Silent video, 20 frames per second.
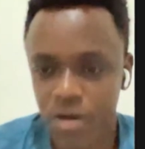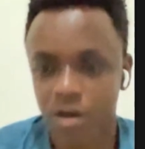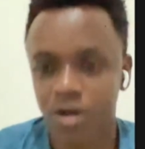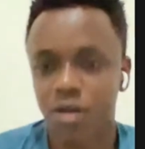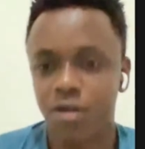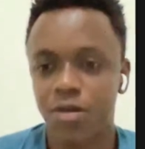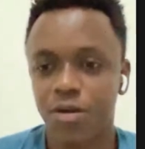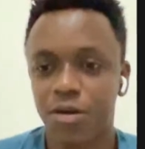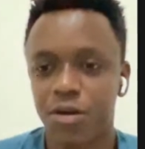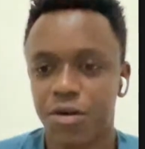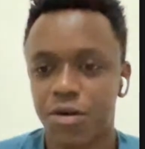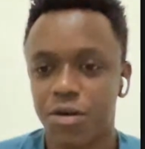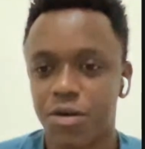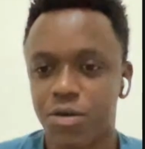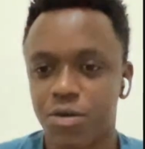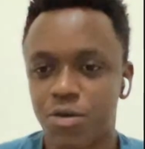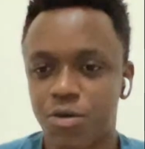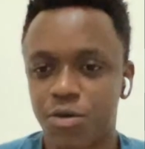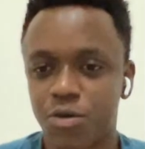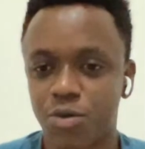Yeah, I think
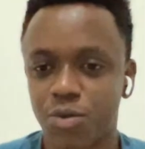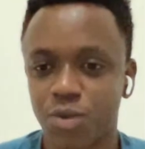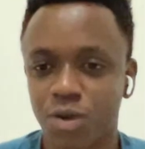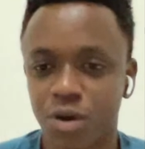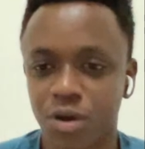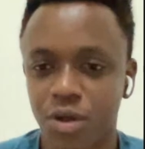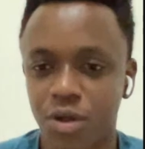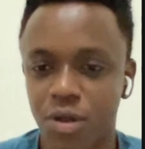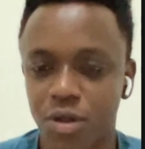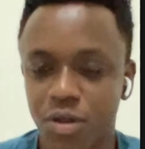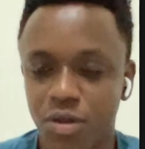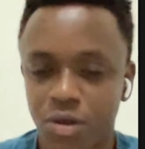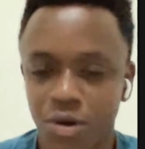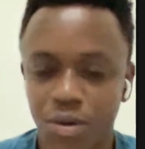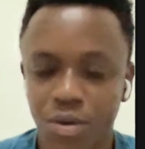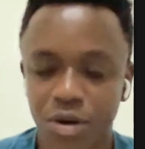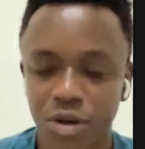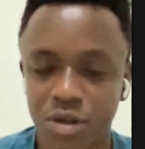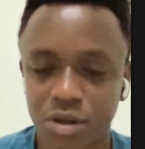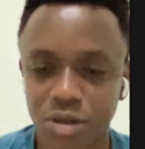those were
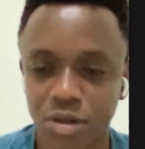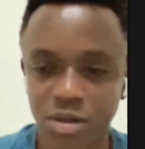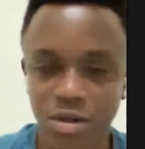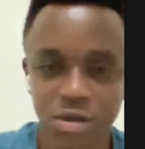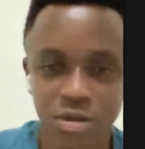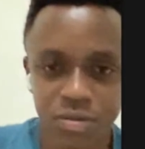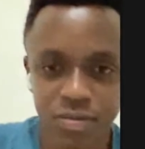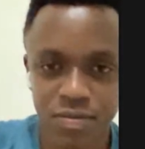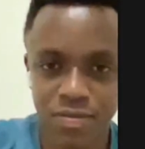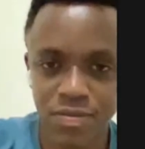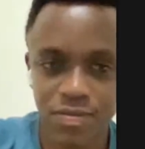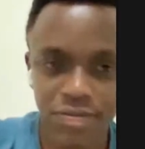the questions.